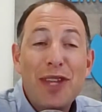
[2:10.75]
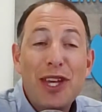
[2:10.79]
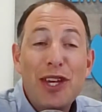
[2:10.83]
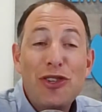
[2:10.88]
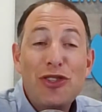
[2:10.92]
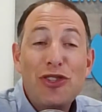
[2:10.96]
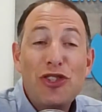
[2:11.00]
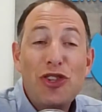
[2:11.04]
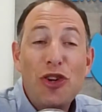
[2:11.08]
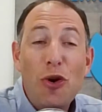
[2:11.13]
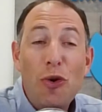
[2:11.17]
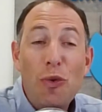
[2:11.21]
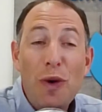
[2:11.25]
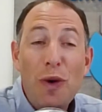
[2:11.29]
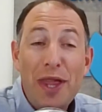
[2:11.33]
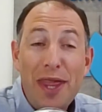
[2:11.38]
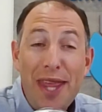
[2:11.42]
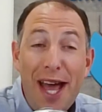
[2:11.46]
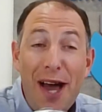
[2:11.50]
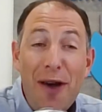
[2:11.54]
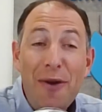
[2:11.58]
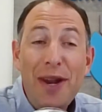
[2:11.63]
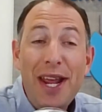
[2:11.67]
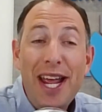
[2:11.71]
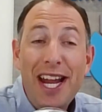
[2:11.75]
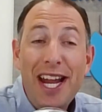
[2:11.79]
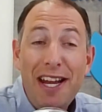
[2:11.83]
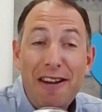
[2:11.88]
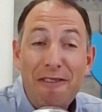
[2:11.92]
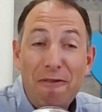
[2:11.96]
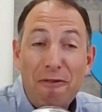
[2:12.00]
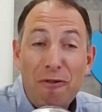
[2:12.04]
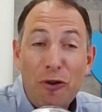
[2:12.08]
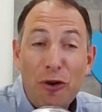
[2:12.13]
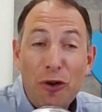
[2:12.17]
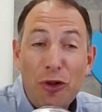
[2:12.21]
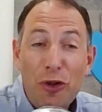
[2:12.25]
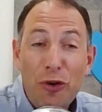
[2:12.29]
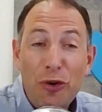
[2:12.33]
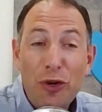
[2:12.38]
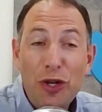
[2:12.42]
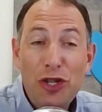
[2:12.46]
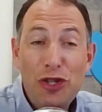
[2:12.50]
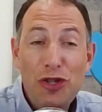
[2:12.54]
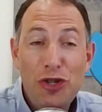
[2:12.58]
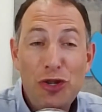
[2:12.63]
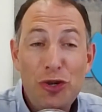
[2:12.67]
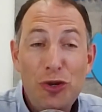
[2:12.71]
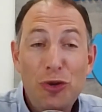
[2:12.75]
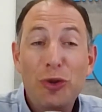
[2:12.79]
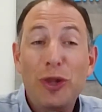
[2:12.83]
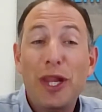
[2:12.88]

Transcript: So without any further ado,